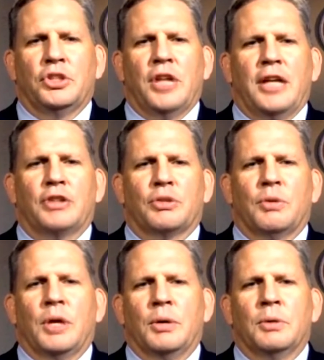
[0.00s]
status
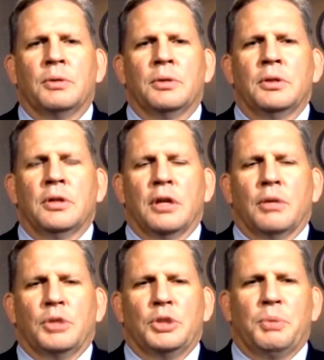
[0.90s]
quo,
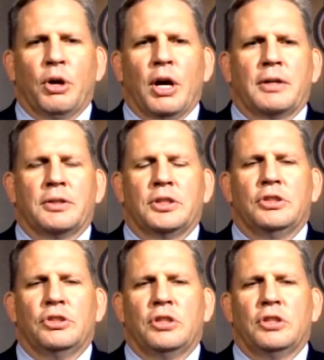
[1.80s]
which
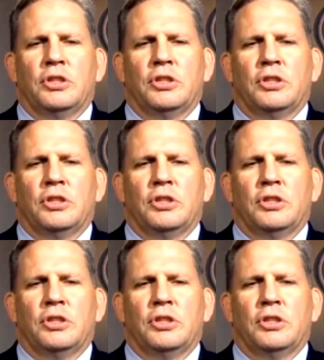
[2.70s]
bureaucracies tend to